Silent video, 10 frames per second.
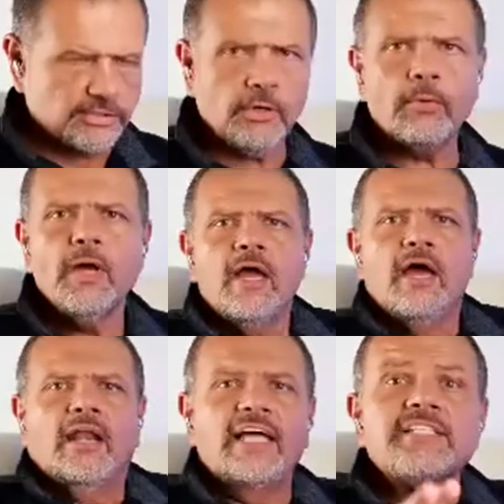Former. So
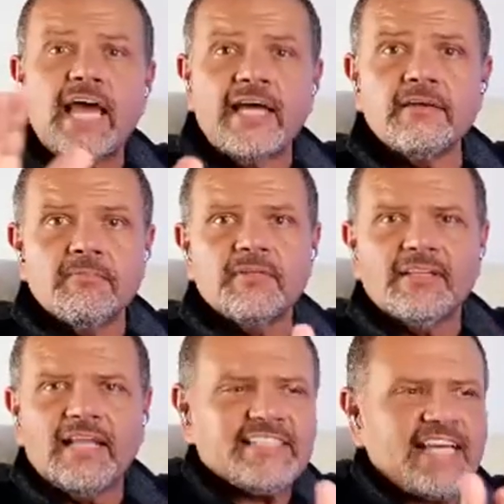let's ask, former
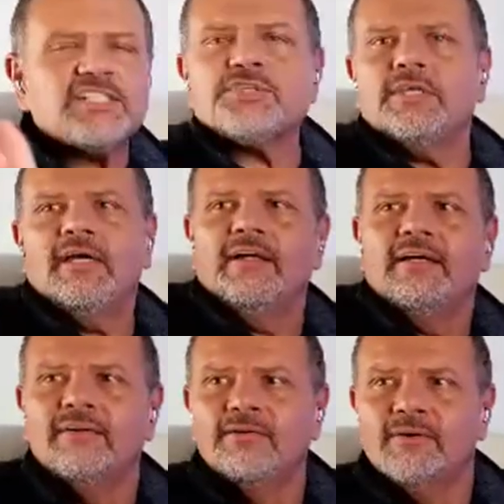let's criminal. Ask,
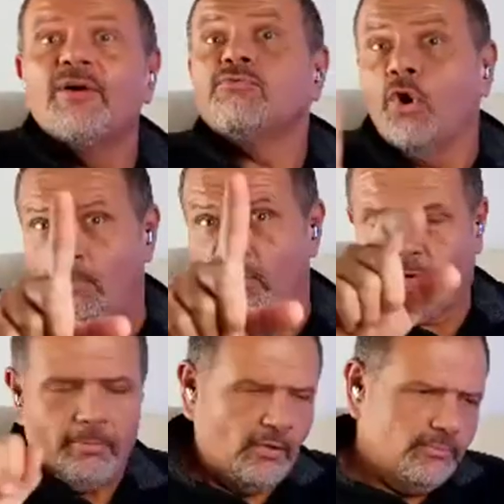former
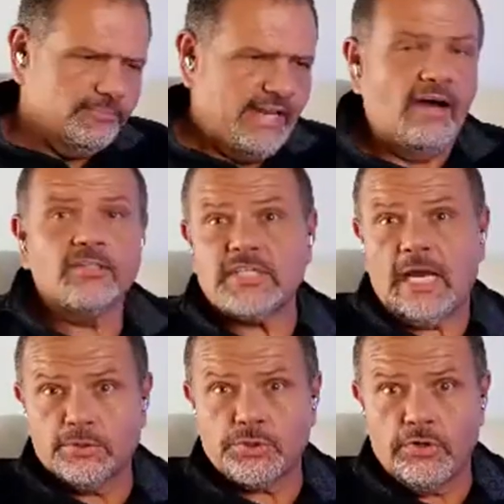criminal, now
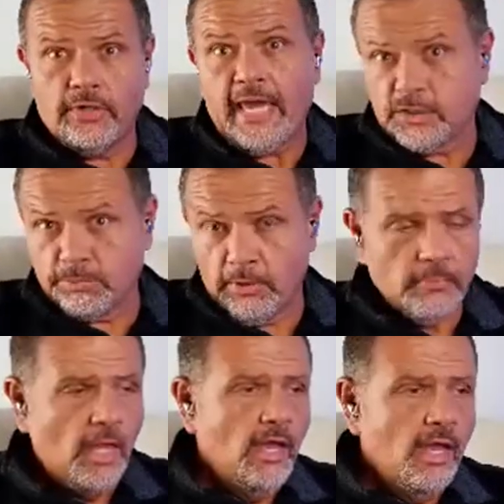cybersecurity
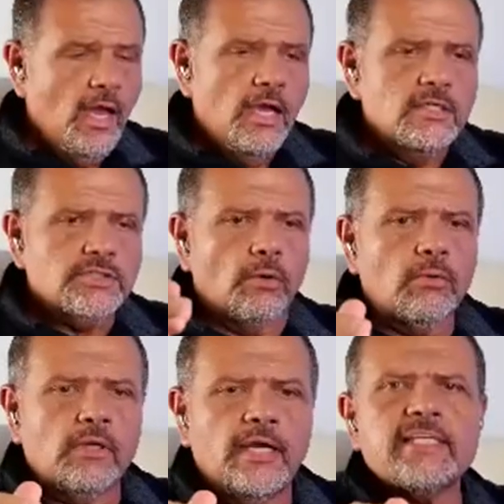expert.
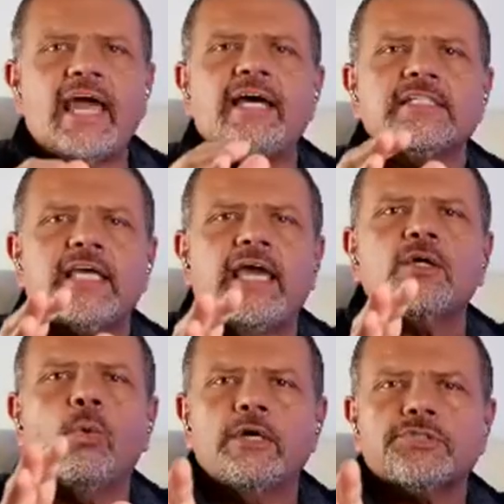So let's ask a
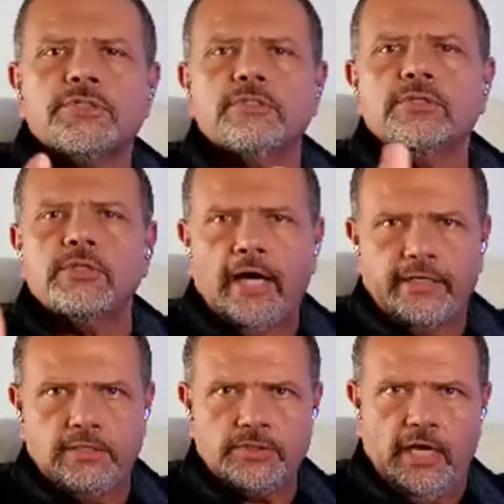question to the
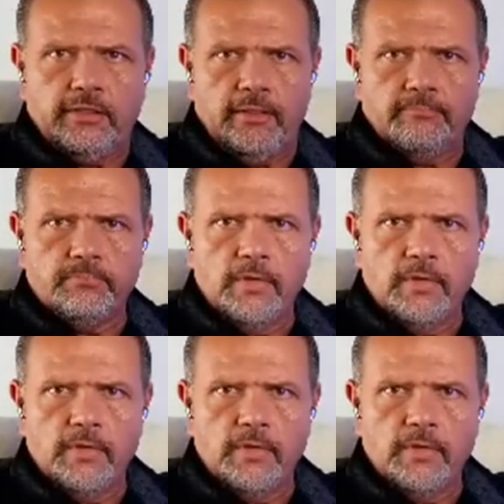audience out there.